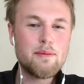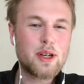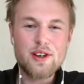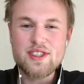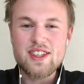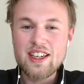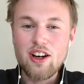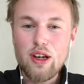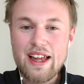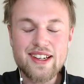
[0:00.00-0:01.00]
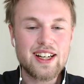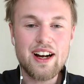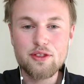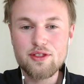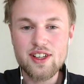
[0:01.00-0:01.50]
Because in all other
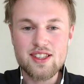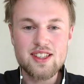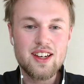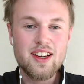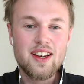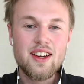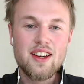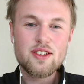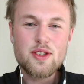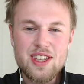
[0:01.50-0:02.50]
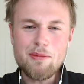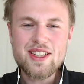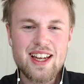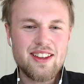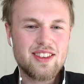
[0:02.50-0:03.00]
countries, to some
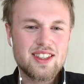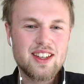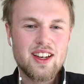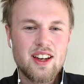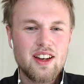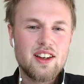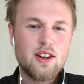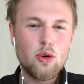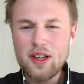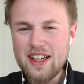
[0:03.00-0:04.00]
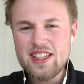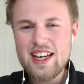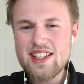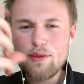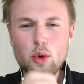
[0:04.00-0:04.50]
extent, all
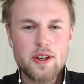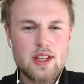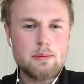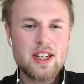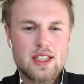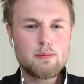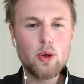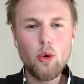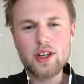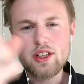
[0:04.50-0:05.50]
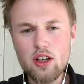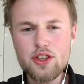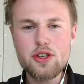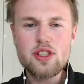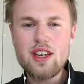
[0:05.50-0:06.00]
ideas have already been explored,
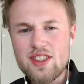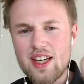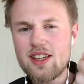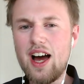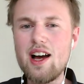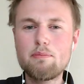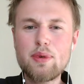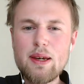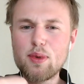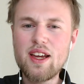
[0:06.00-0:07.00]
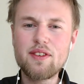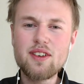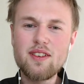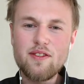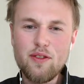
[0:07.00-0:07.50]
cultures have set up, people have
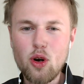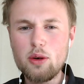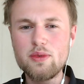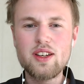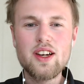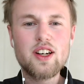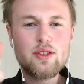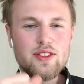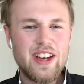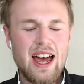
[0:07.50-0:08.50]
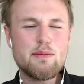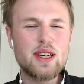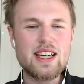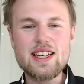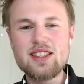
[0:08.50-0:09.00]
formed
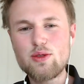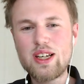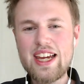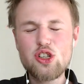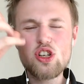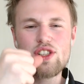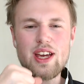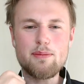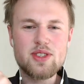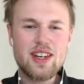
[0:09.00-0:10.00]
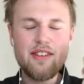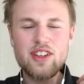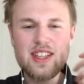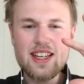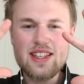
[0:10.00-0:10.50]
families, relationships, and
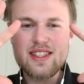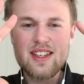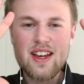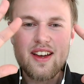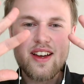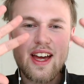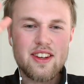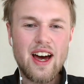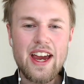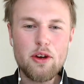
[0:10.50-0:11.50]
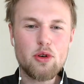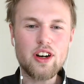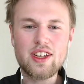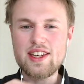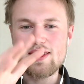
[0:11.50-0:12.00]
everything is, and
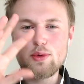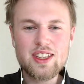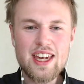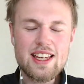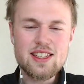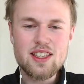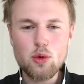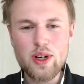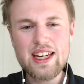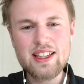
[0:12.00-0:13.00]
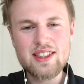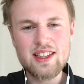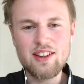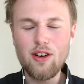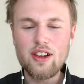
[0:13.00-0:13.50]
hierarchies with kings and queens
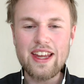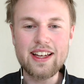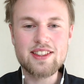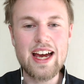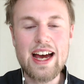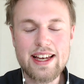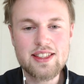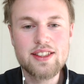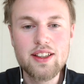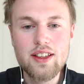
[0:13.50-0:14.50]
and all that jazz.